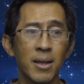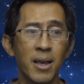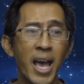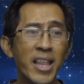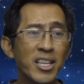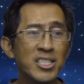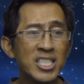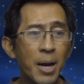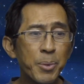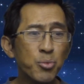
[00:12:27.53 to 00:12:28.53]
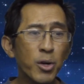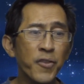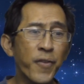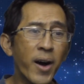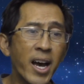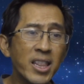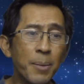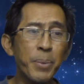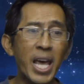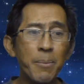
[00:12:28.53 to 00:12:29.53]
And these shepherds would find the
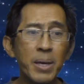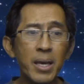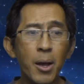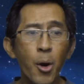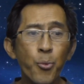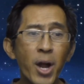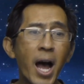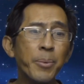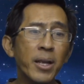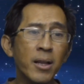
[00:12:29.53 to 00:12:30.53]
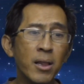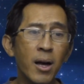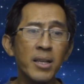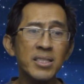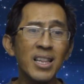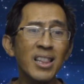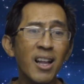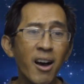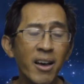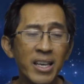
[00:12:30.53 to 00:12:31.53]
baby wrapped in cloths
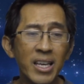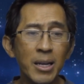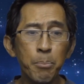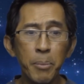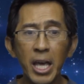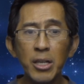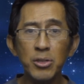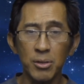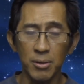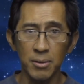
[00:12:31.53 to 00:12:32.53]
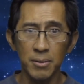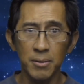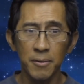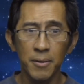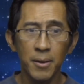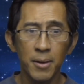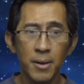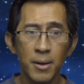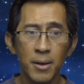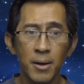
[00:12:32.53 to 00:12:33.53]
lying in a manger.
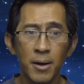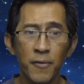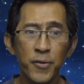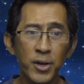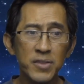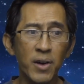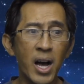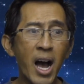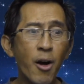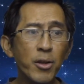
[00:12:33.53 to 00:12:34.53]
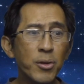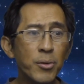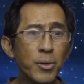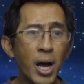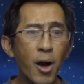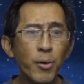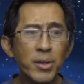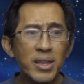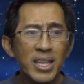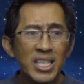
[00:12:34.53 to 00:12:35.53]
First of all, how would you how
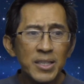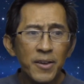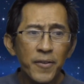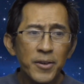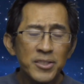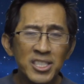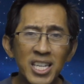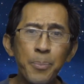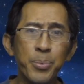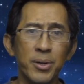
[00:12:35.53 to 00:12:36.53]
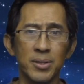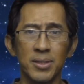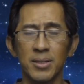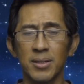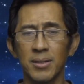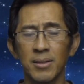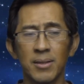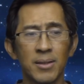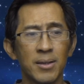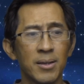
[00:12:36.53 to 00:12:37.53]
would these shepherds
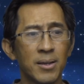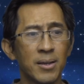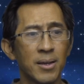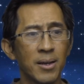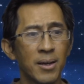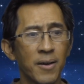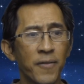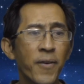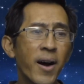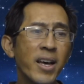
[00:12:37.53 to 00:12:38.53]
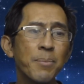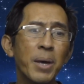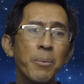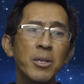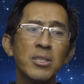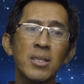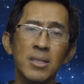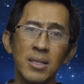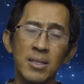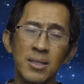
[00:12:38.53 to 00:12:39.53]
find the baby
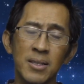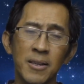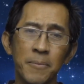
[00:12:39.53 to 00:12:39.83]
Jesus?